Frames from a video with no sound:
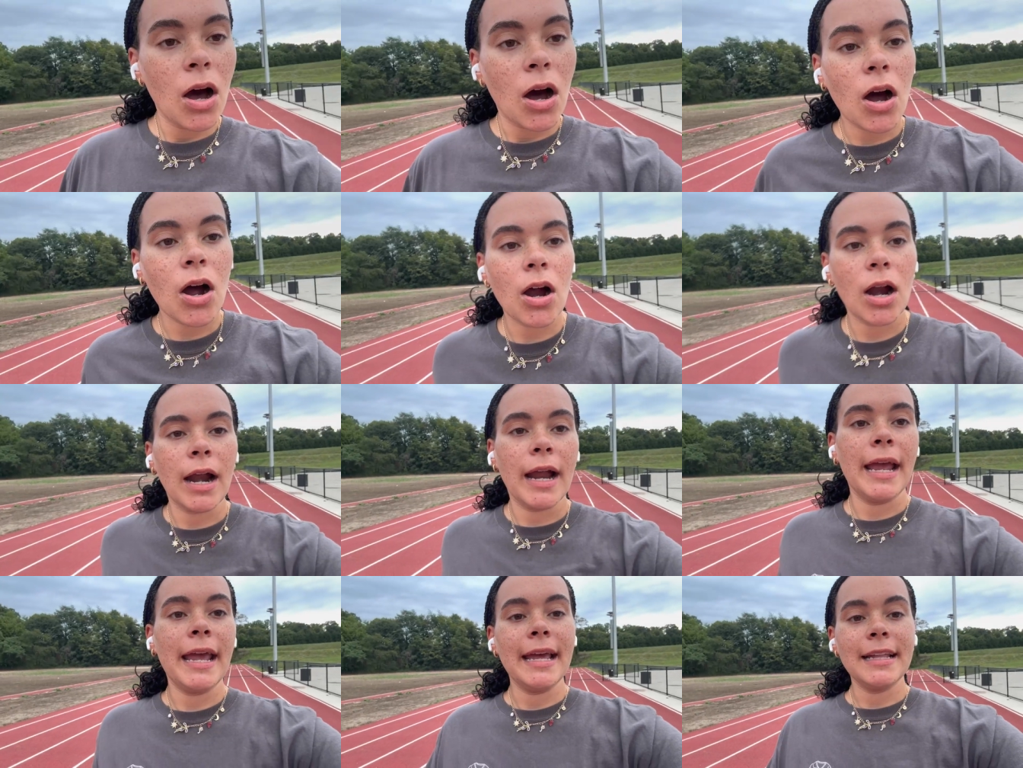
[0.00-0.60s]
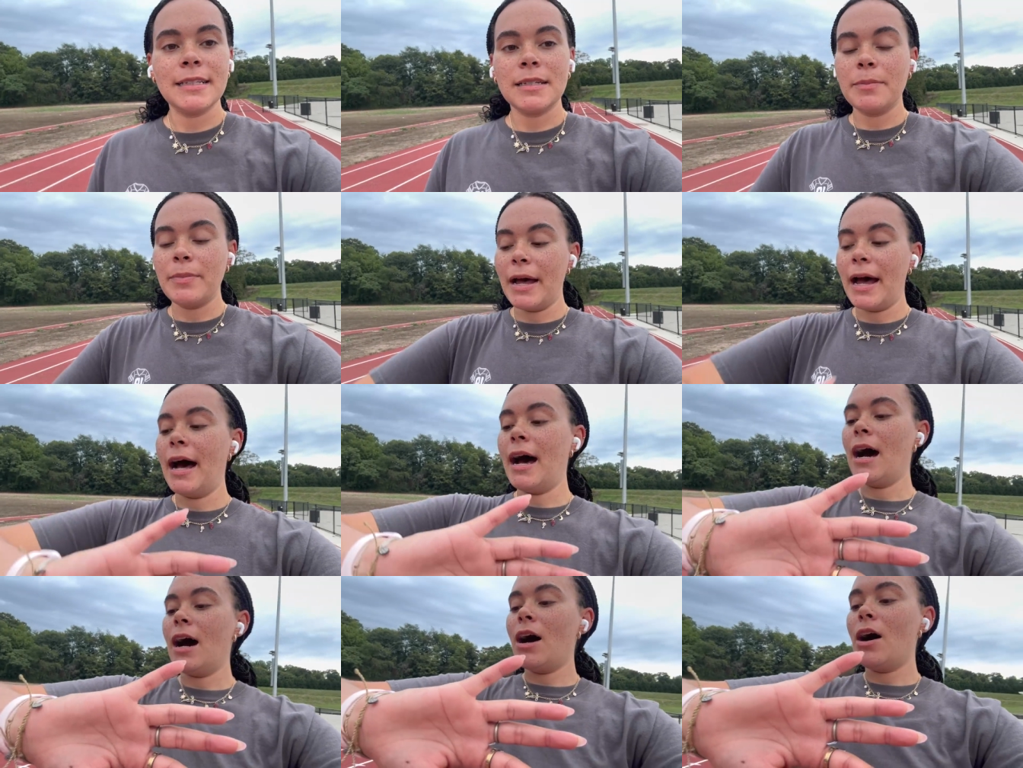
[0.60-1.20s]
All right, it's
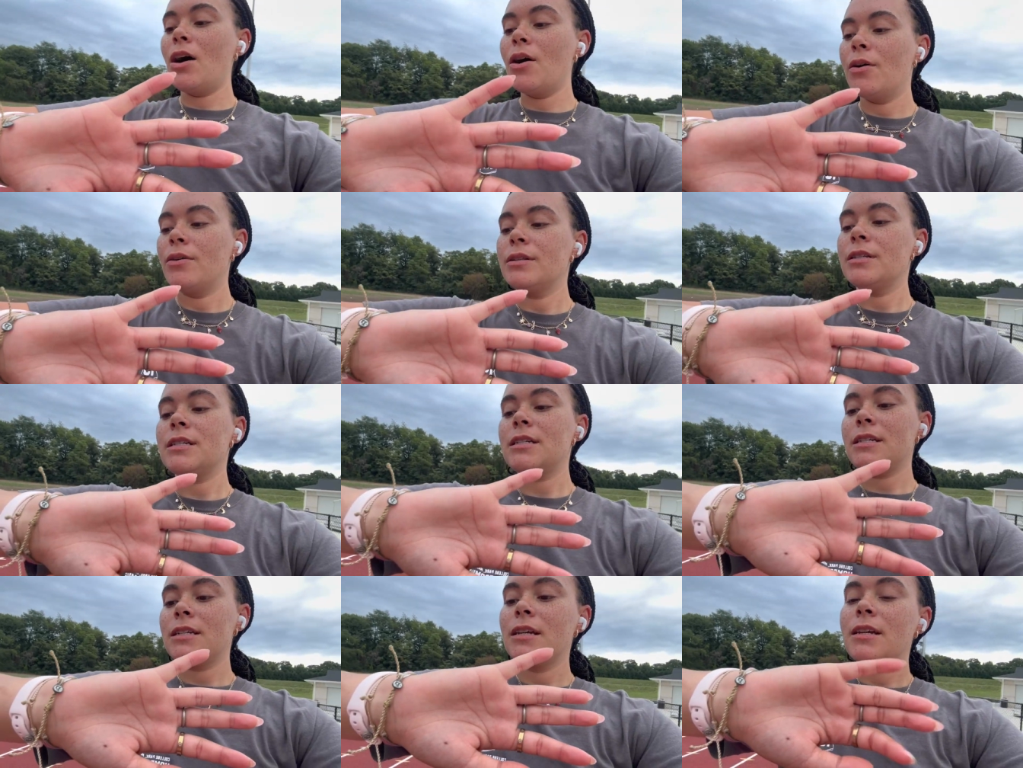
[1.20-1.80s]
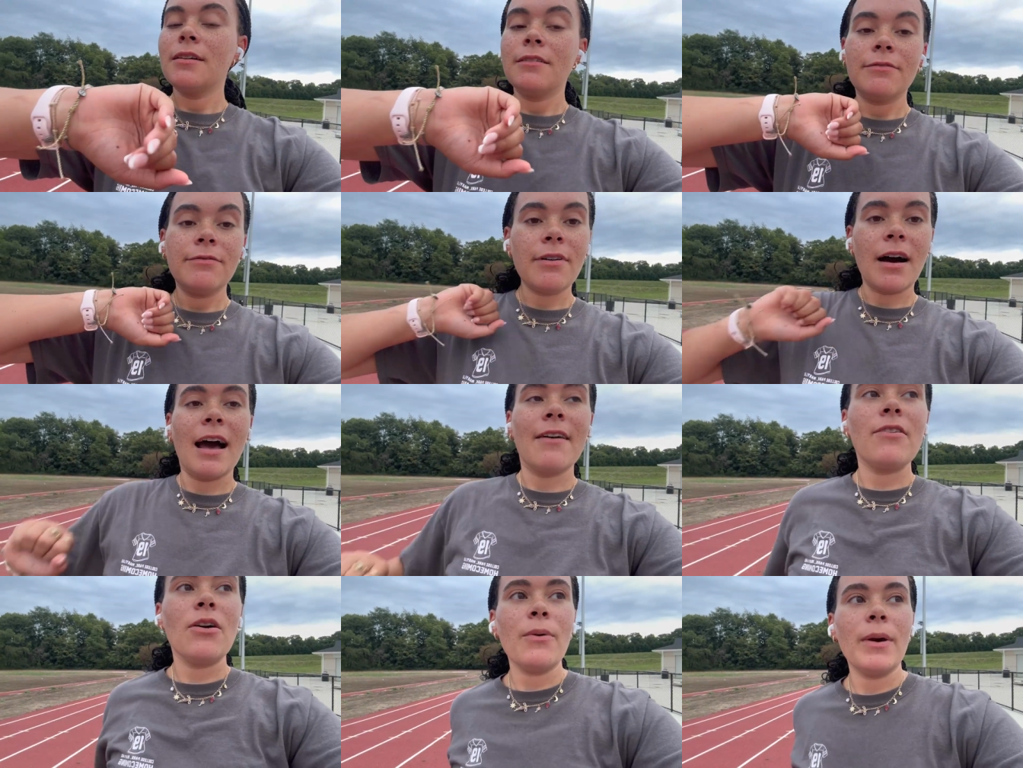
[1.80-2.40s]
about
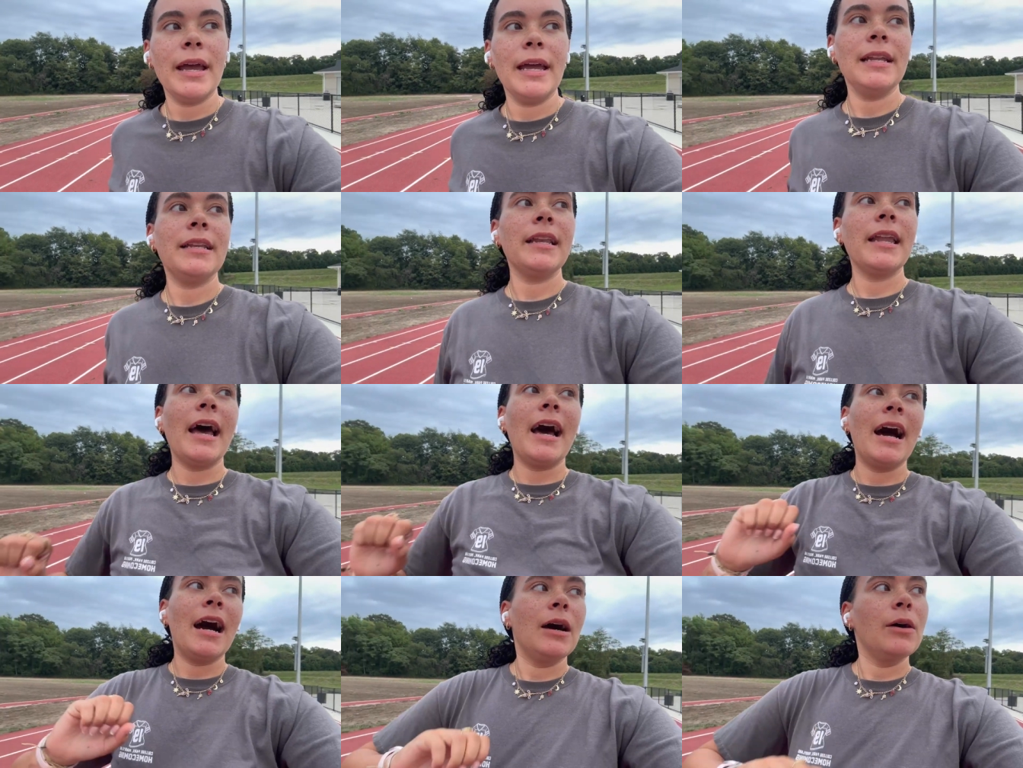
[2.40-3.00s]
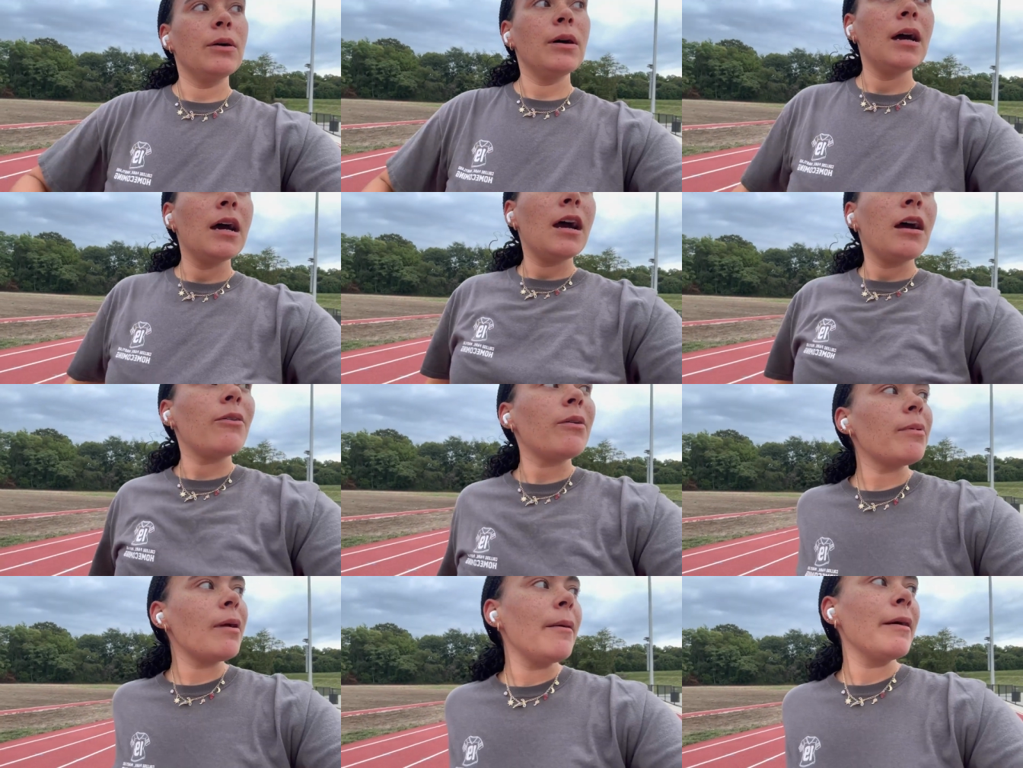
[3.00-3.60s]
5.08 now.
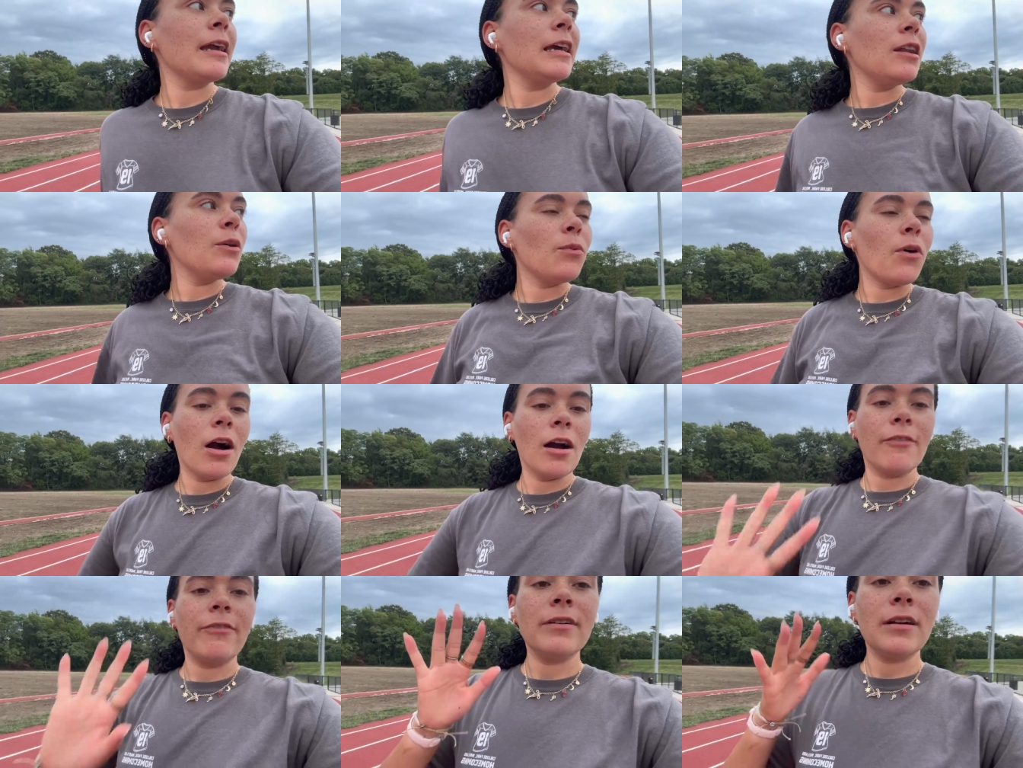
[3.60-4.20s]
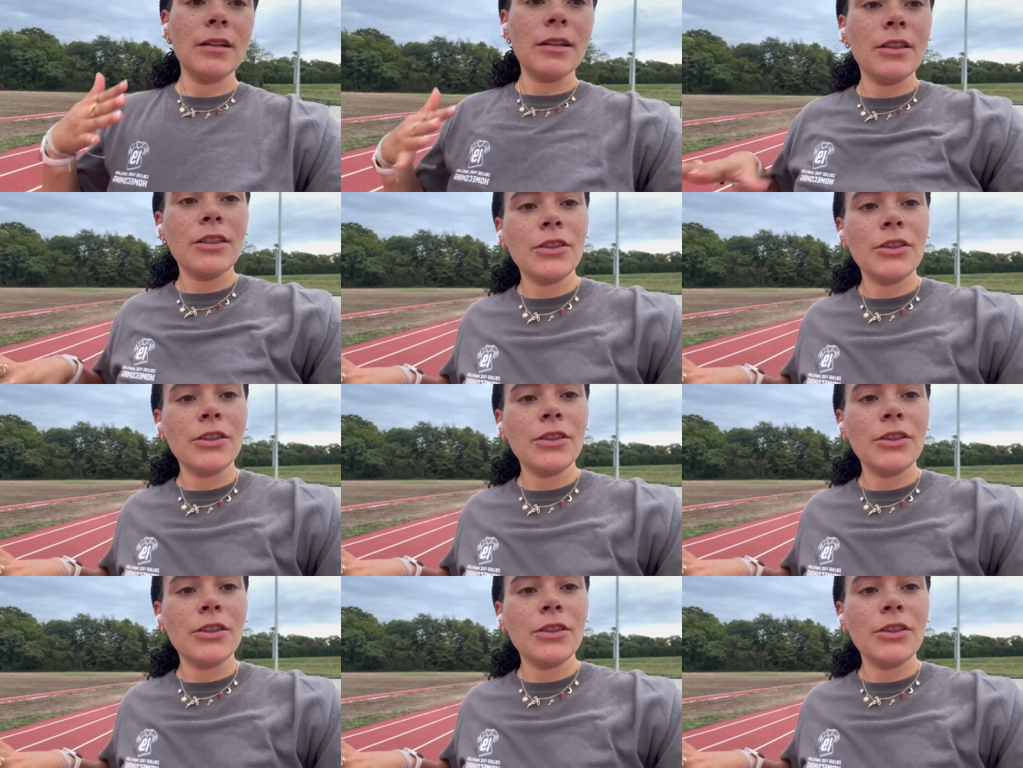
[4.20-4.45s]
We're probably gonna walk for another